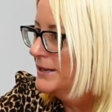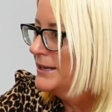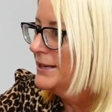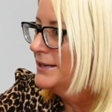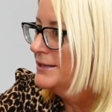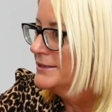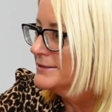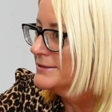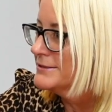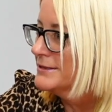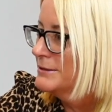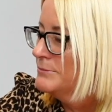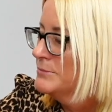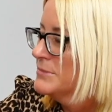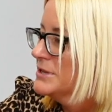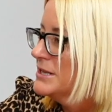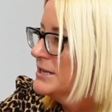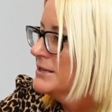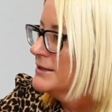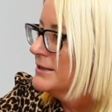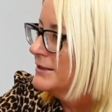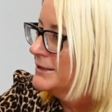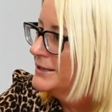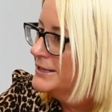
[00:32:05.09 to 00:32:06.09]
It is
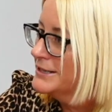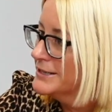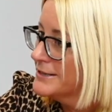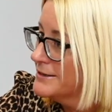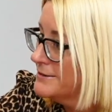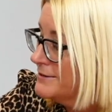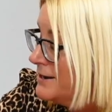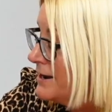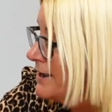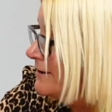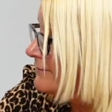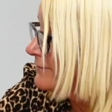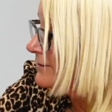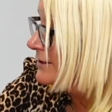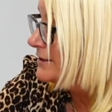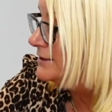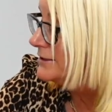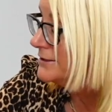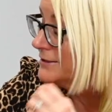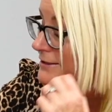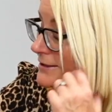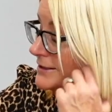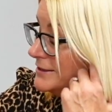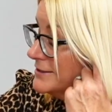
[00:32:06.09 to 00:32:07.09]
something that I
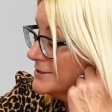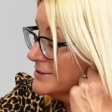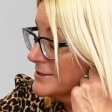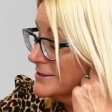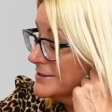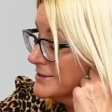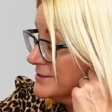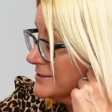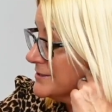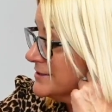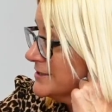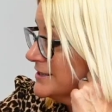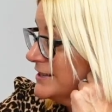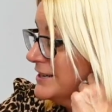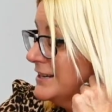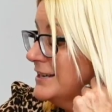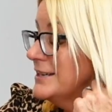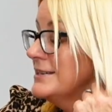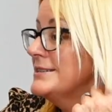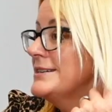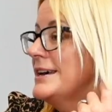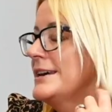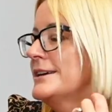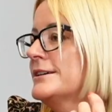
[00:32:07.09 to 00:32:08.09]
had just
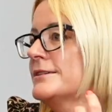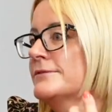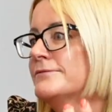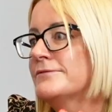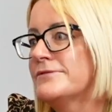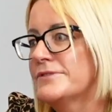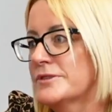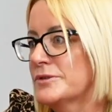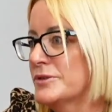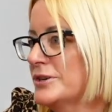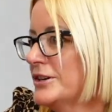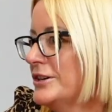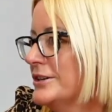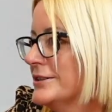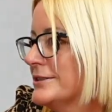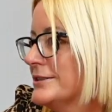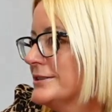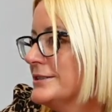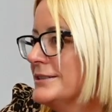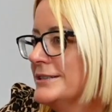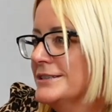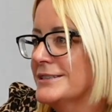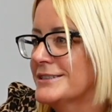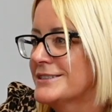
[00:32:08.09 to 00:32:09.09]
taken for
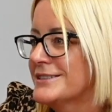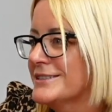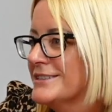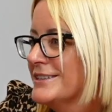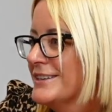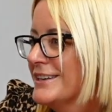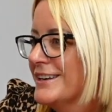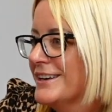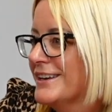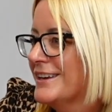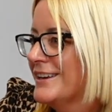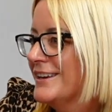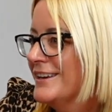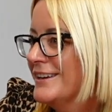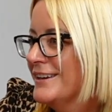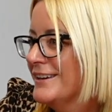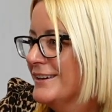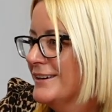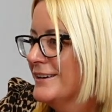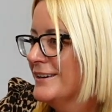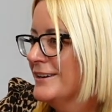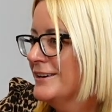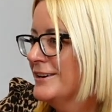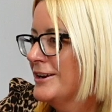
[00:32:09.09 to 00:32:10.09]
granted,
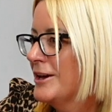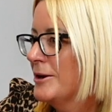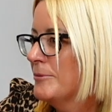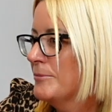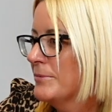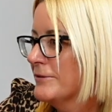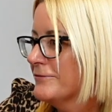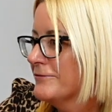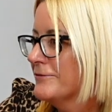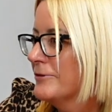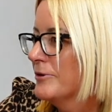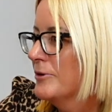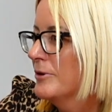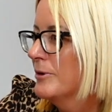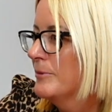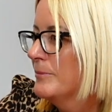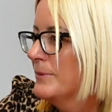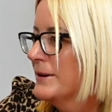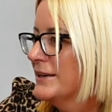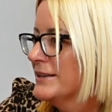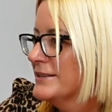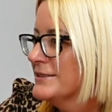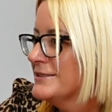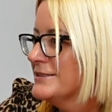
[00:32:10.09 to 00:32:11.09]
you know, before.
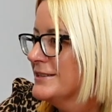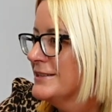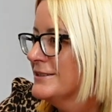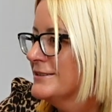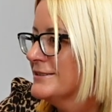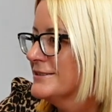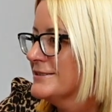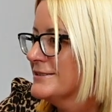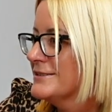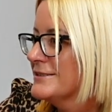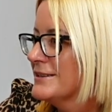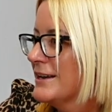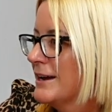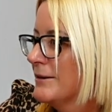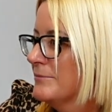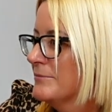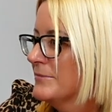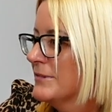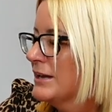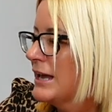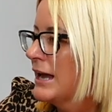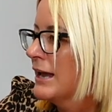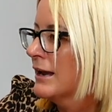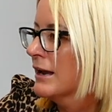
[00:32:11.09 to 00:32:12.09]
But since
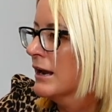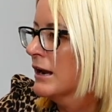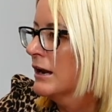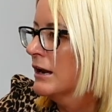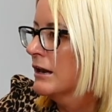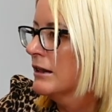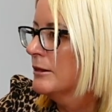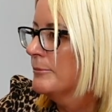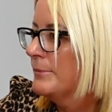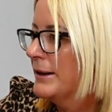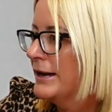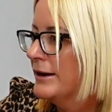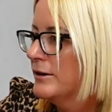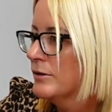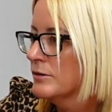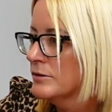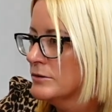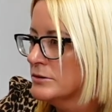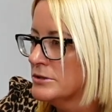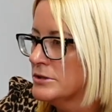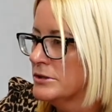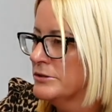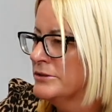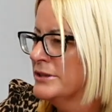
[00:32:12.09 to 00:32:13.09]
getting a little bit
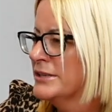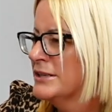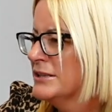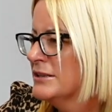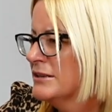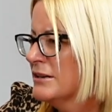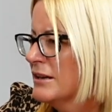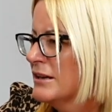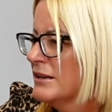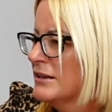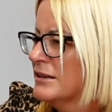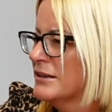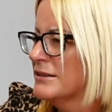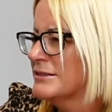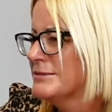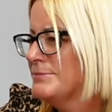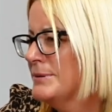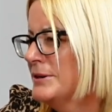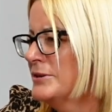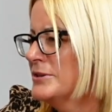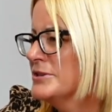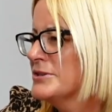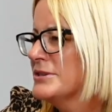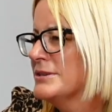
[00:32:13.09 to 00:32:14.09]
older and
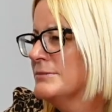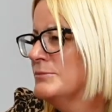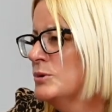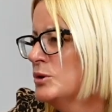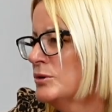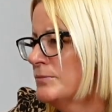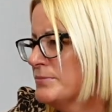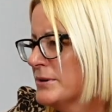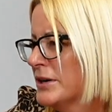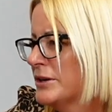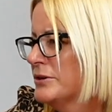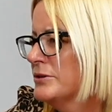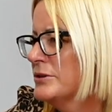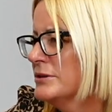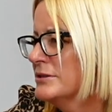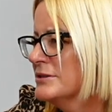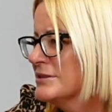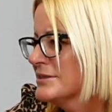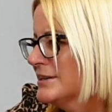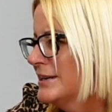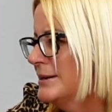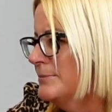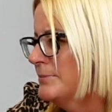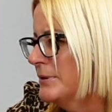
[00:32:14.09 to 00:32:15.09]
experiencing more
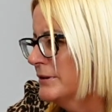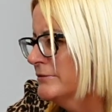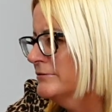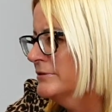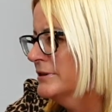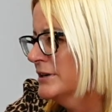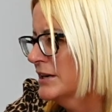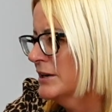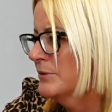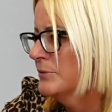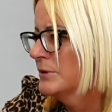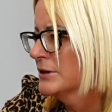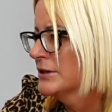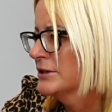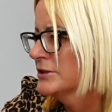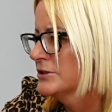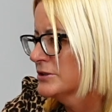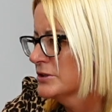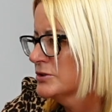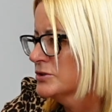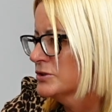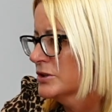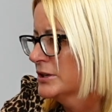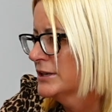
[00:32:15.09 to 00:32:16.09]
broken sleep, I really wanted
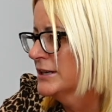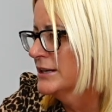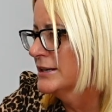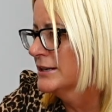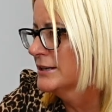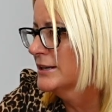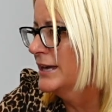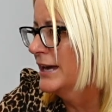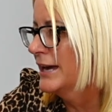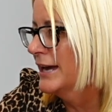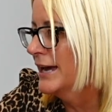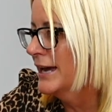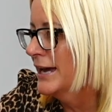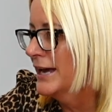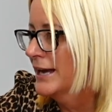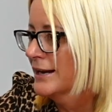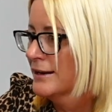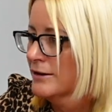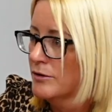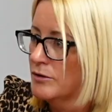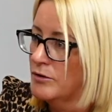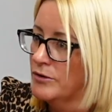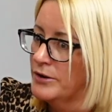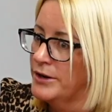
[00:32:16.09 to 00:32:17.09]
to try and get a
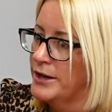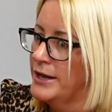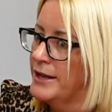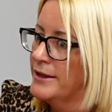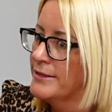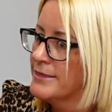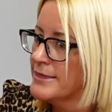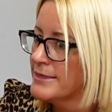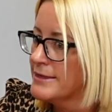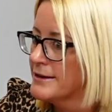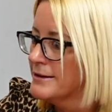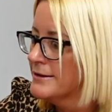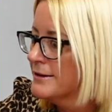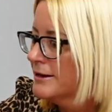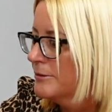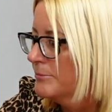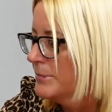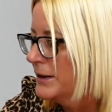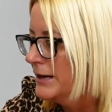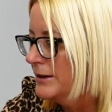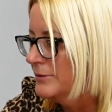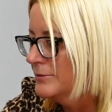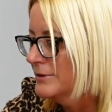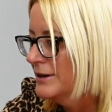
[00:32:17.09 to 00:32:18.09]
handle on it and think
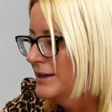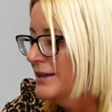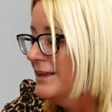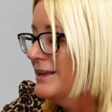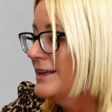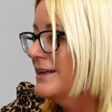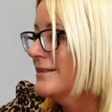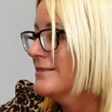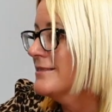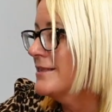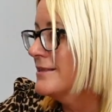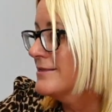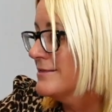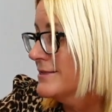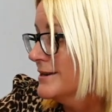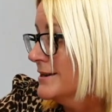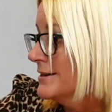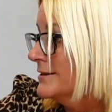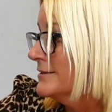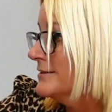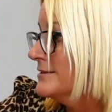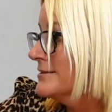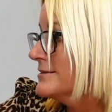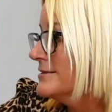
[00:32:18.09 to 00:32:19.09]
about the
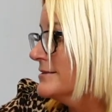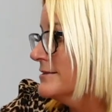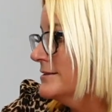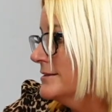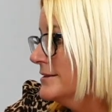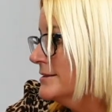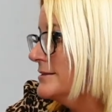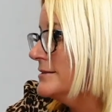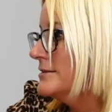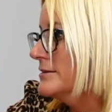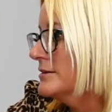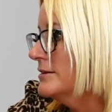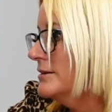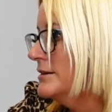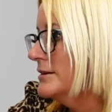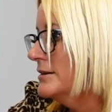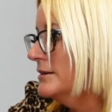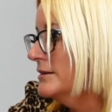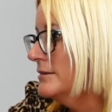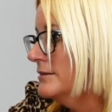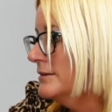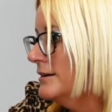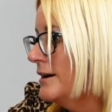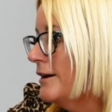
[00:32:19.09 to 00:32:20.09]
things that
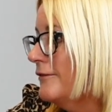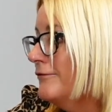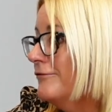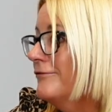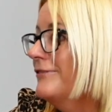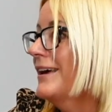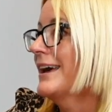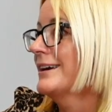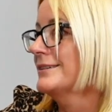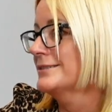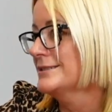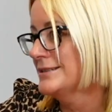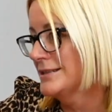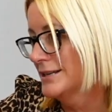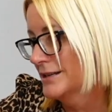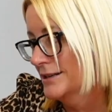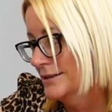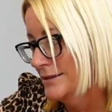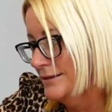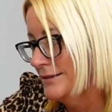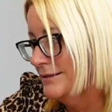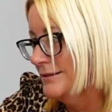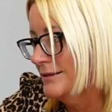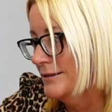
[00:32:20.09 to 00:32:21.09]
are
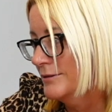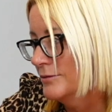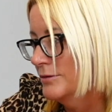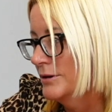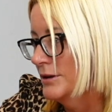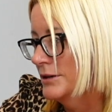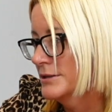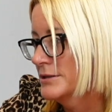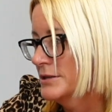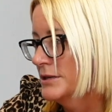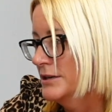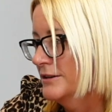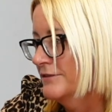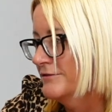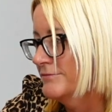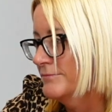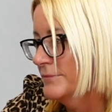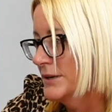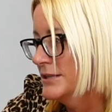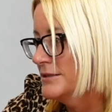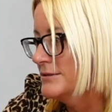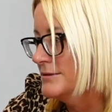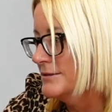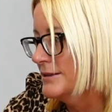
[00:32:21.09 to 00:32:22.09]
affecting the quality of
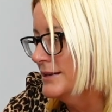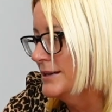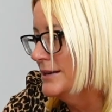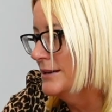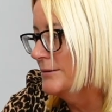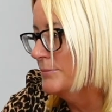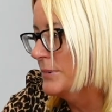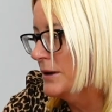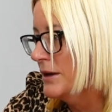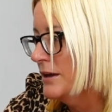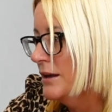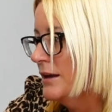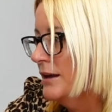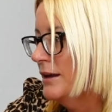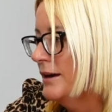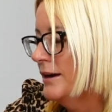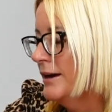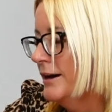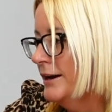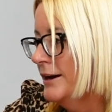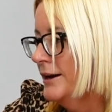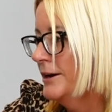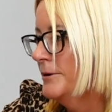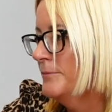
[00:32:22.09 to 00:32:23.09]
my sleep.
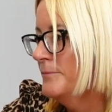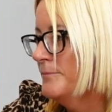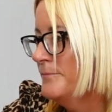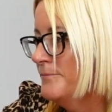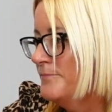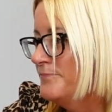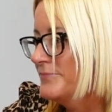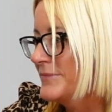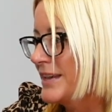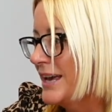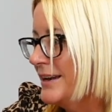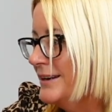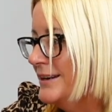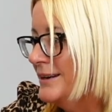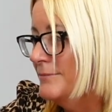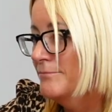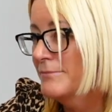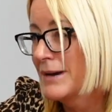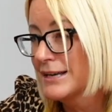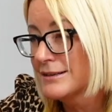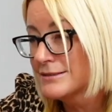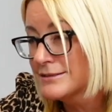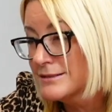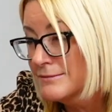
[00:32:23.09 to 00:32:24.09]
And it
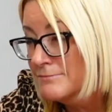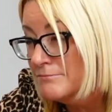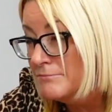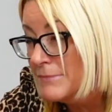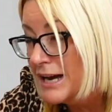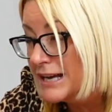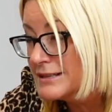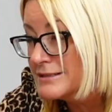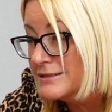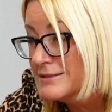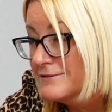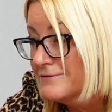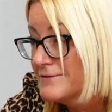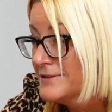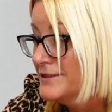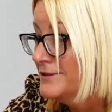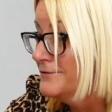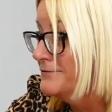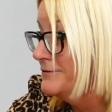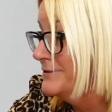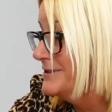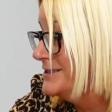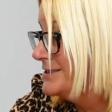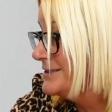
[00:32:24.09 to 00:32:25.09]
makes a massive
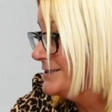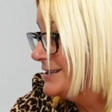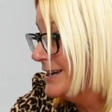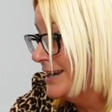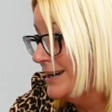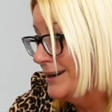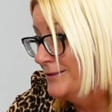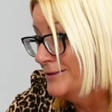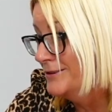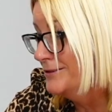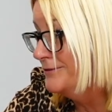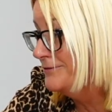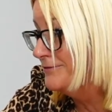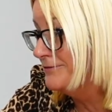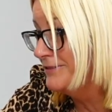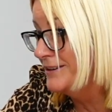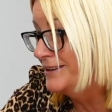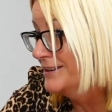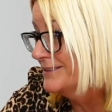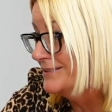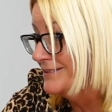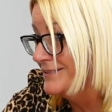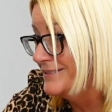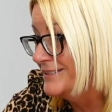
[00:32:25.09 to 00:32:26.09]
difference to how you
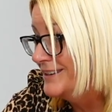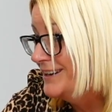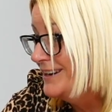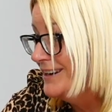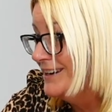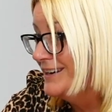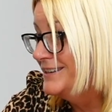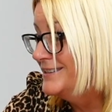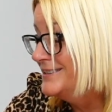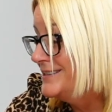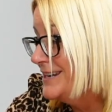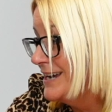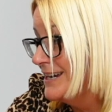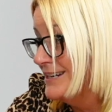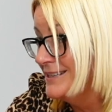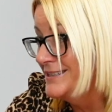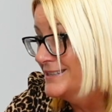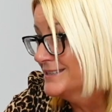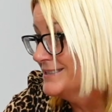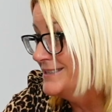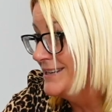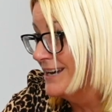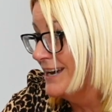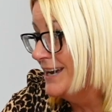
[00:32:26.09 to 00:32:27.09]
feel day
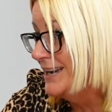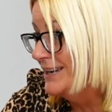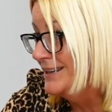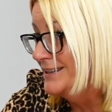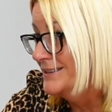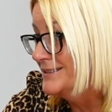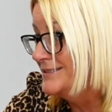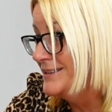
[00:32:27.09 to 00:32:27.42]
to day.